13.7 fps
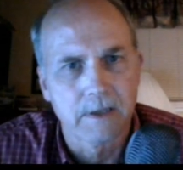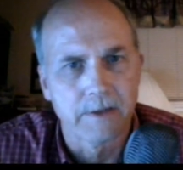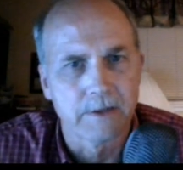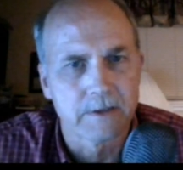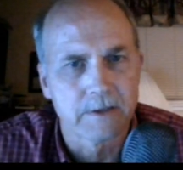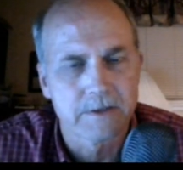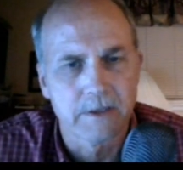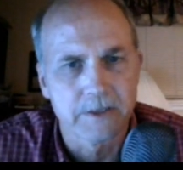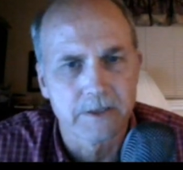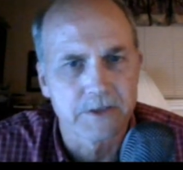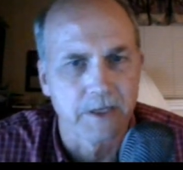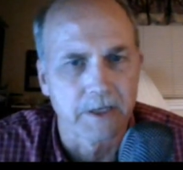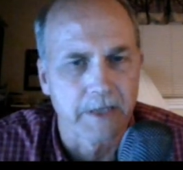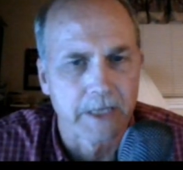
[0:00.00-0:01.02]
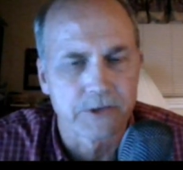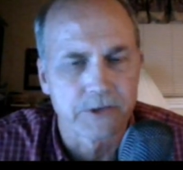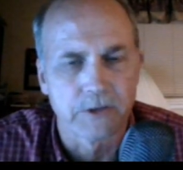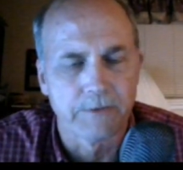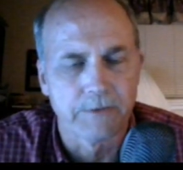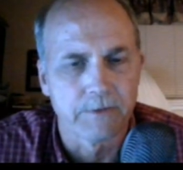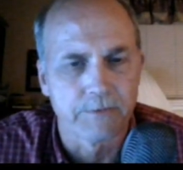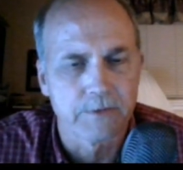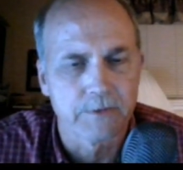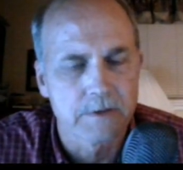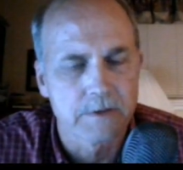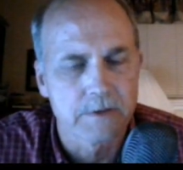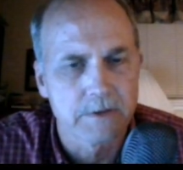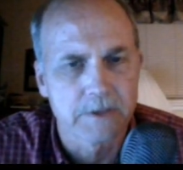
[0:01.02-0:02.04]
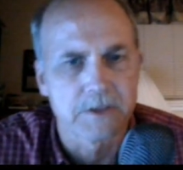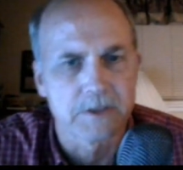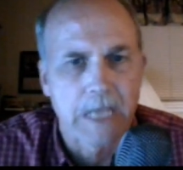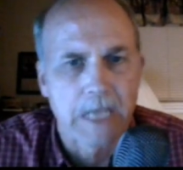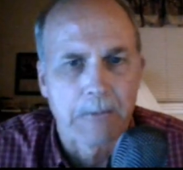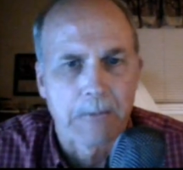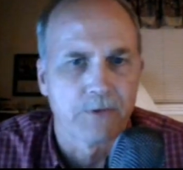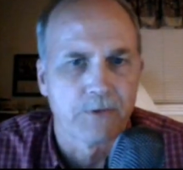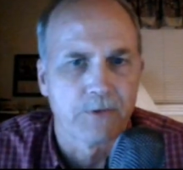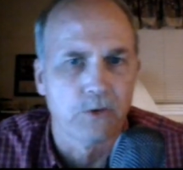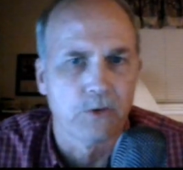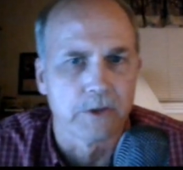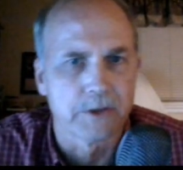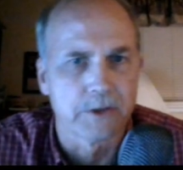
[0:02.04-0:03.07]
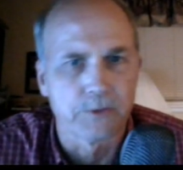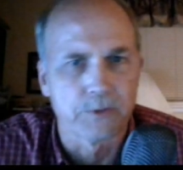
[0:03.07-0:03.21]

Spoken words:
in this day and age, or even since the time of Coolidge,